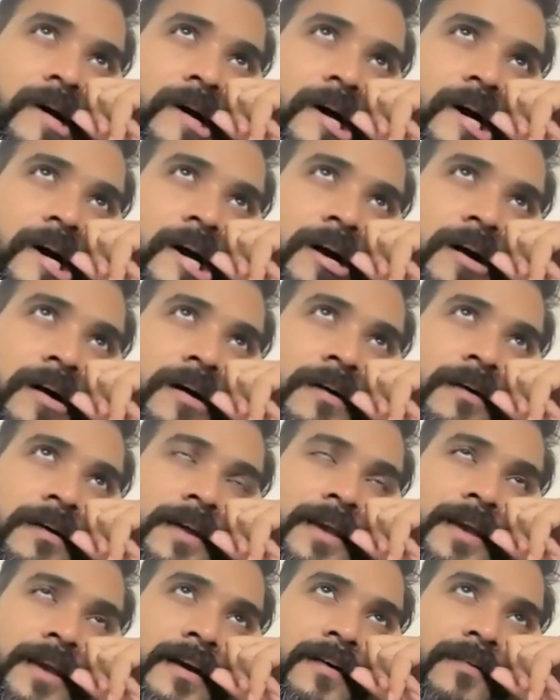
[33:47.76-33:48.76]

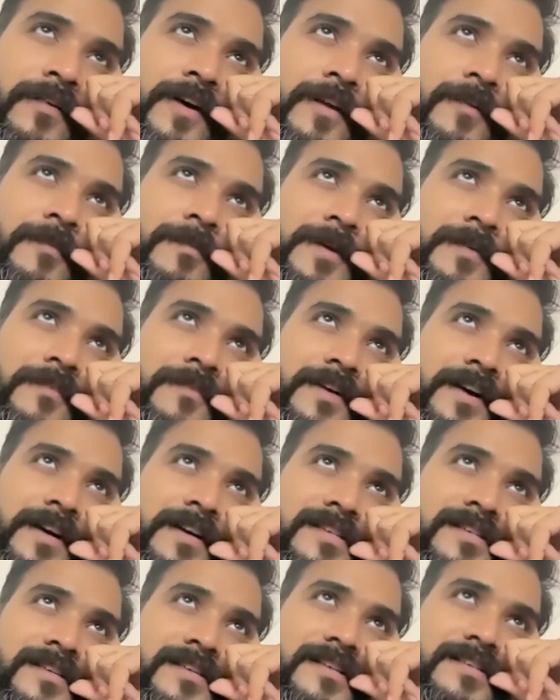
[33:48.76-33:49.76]
yeah, one of my
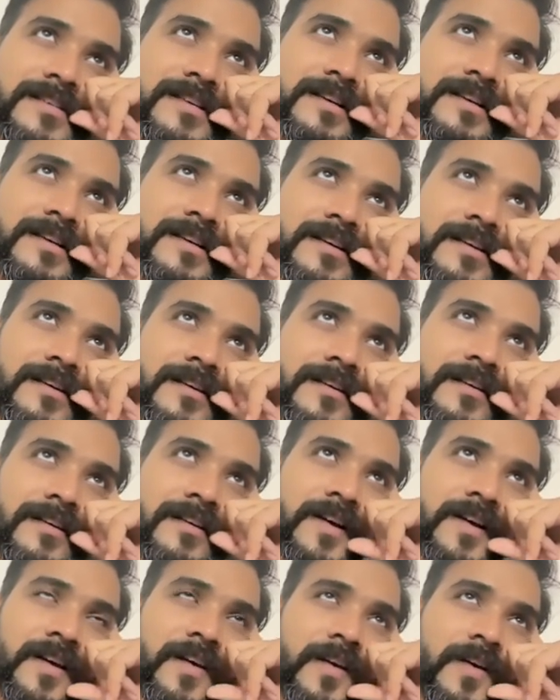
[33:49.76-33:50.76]
friends does it.
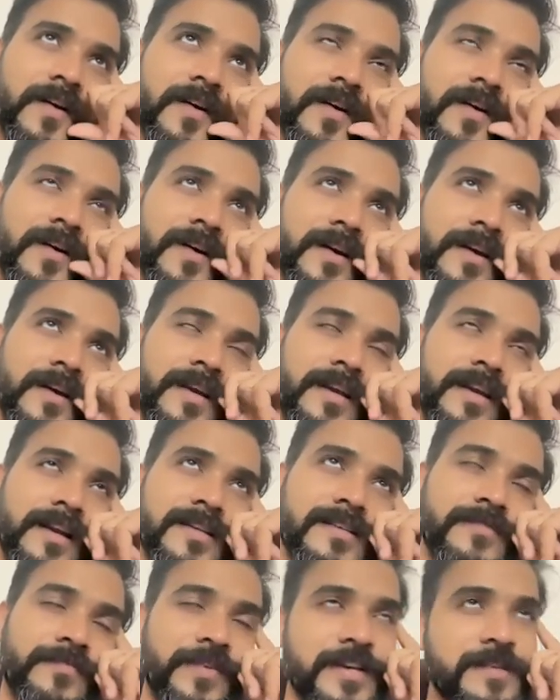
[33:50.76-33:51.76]
He
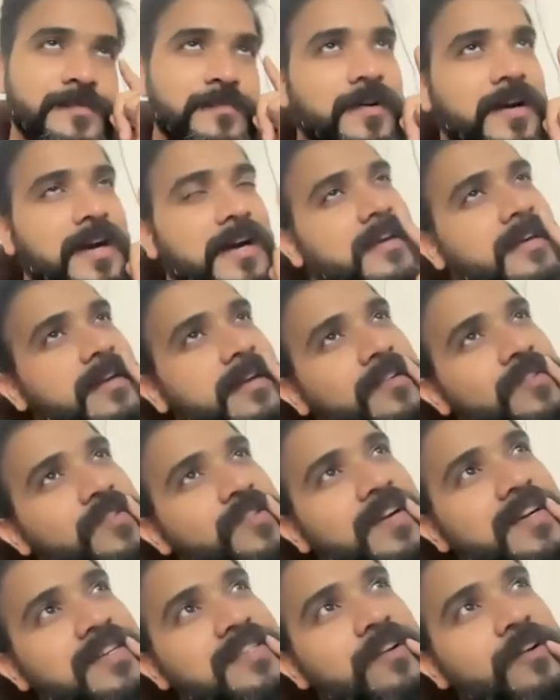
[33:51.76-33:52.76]
runs Facebook ad. He
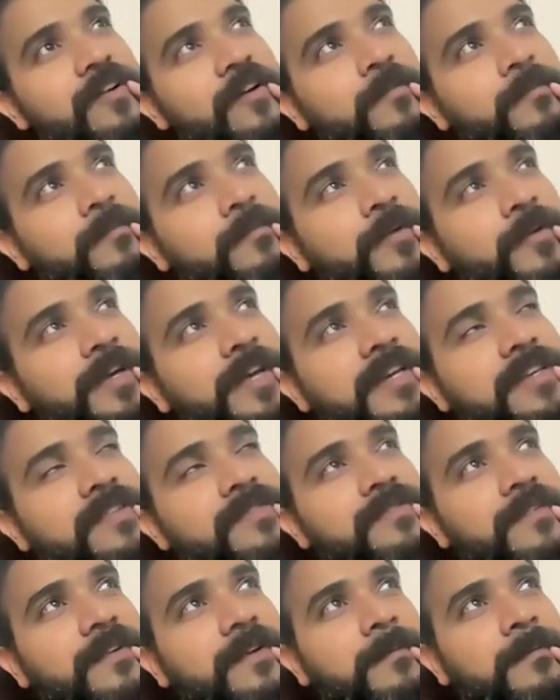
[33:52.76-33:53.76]
also gets a lot of
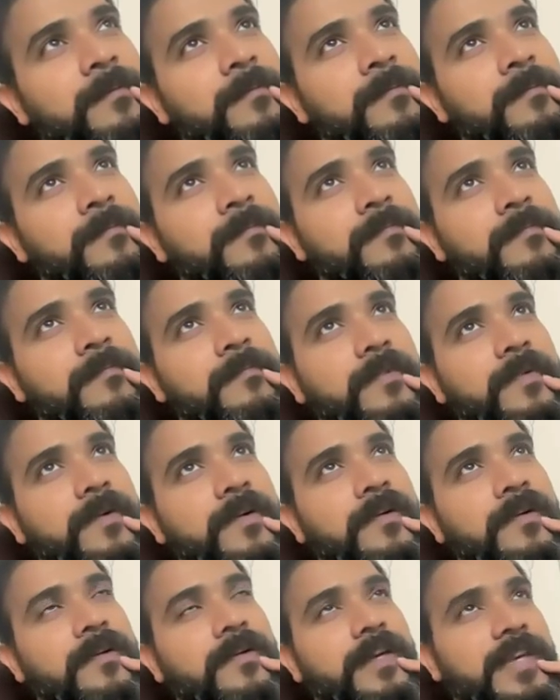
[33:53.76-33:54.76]
bookings from
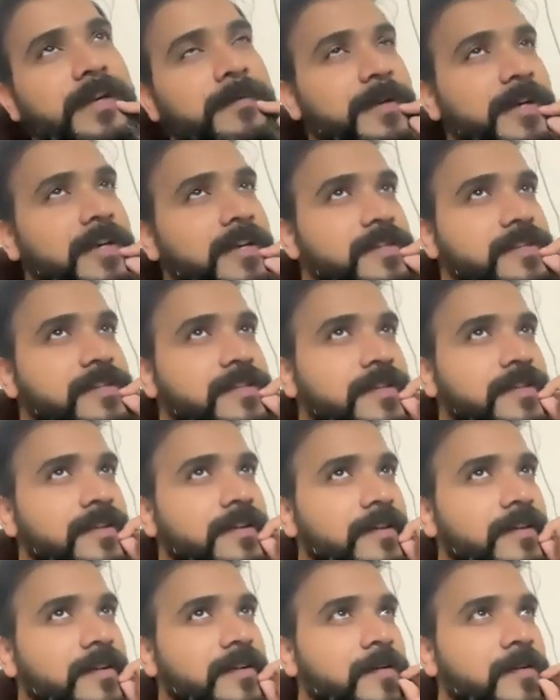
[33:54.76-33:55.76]
emails,
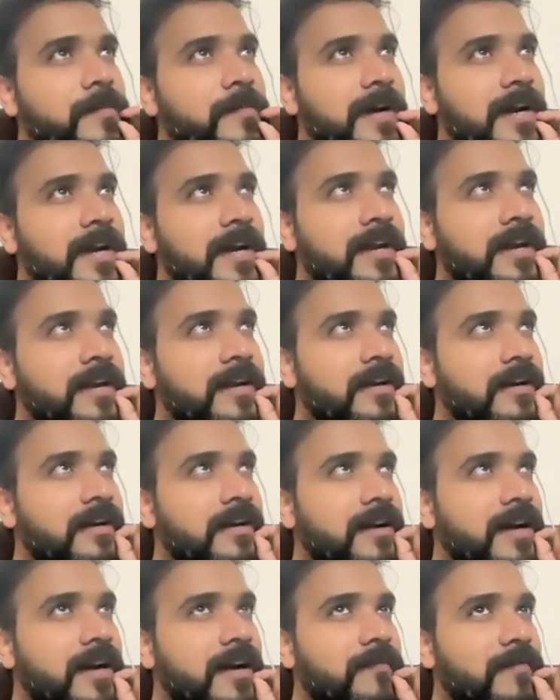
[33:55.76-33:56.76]
but I
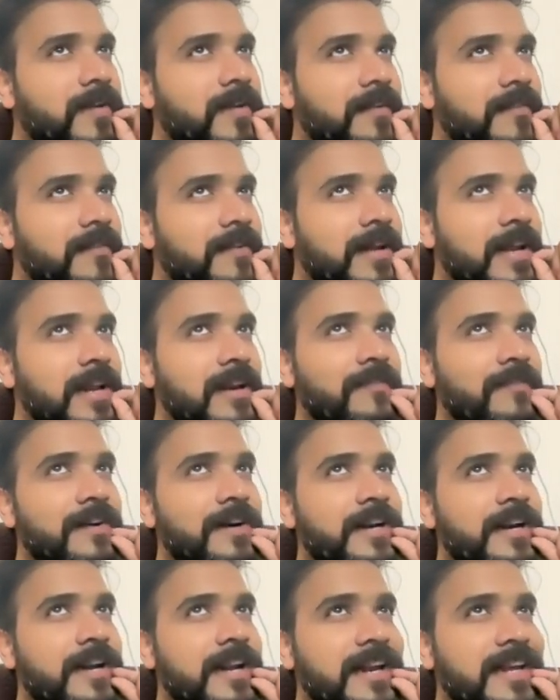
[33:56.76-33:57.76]
have never
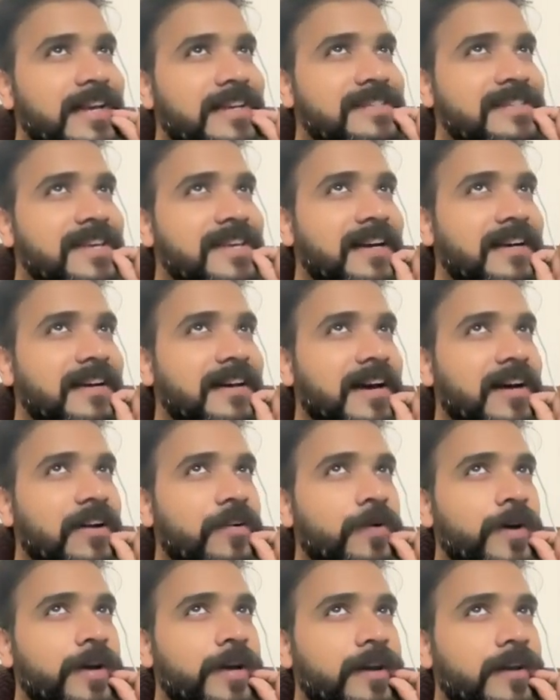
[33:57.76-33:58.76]
calculated an exact
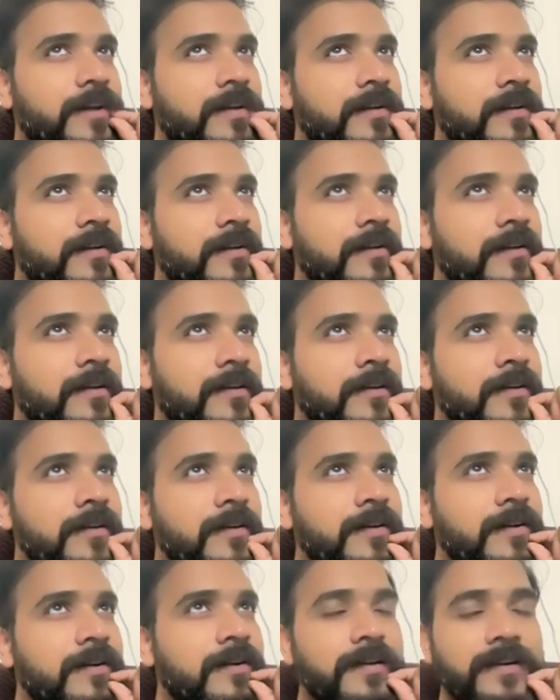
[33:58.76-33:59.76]
ROI.
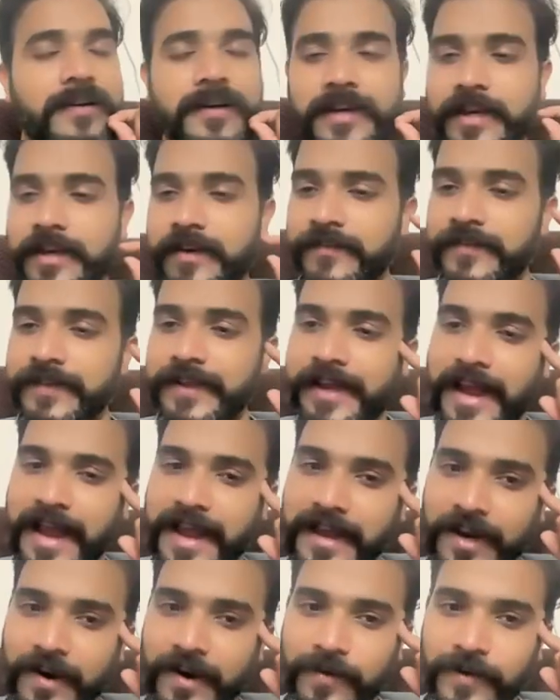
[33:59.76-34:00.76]
If they
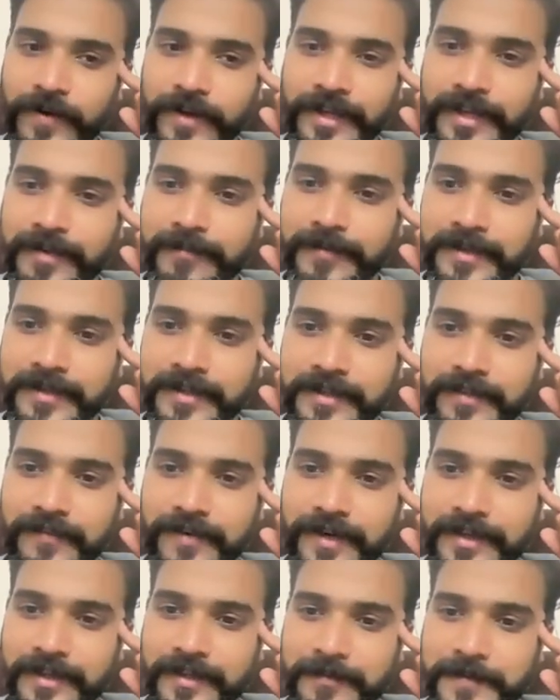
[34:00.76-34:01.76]
hang out on email, they will
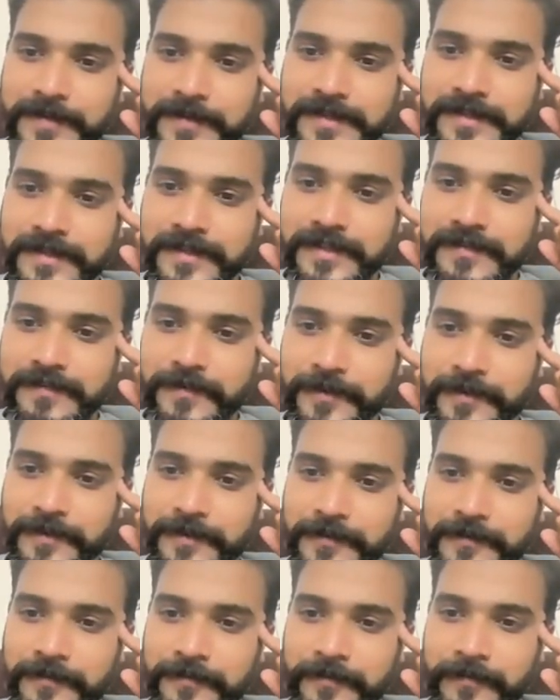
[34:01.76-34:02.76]
100% respond.
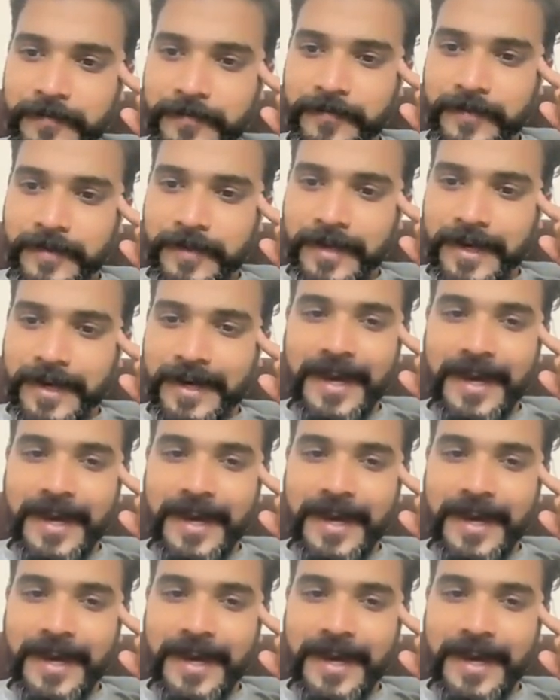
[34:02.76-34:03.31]
And